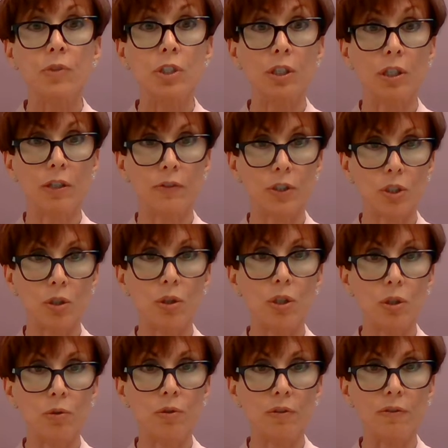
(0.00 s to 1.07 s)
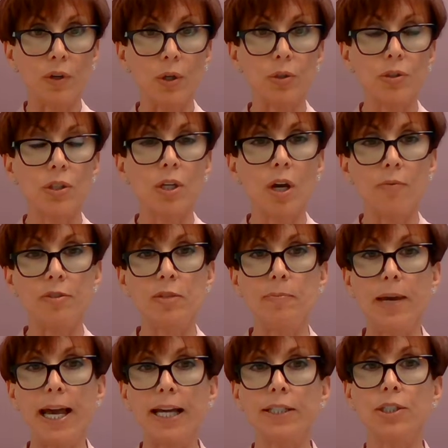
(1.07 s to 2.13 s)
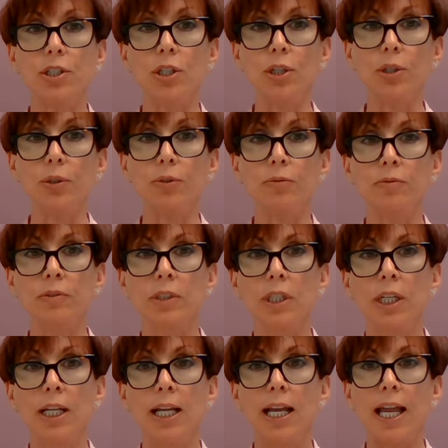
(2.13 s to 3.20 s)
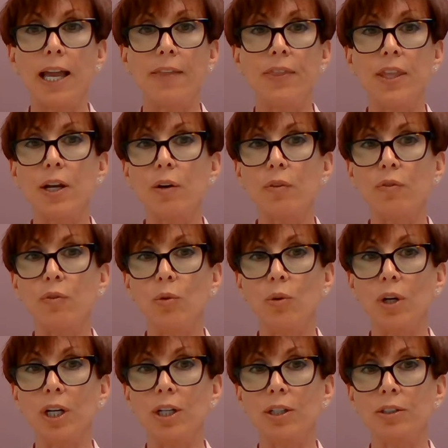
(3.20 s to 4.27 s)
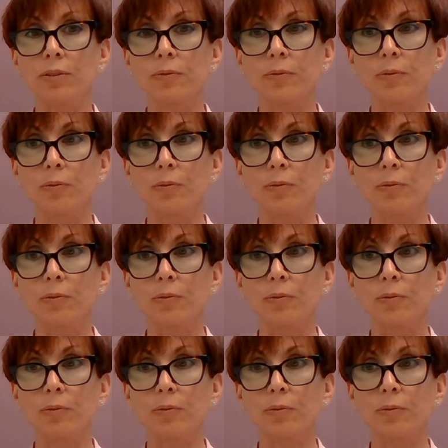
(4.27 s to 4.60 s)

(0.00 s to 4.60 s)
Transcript: deliver to the universe comes back to you. And therefore,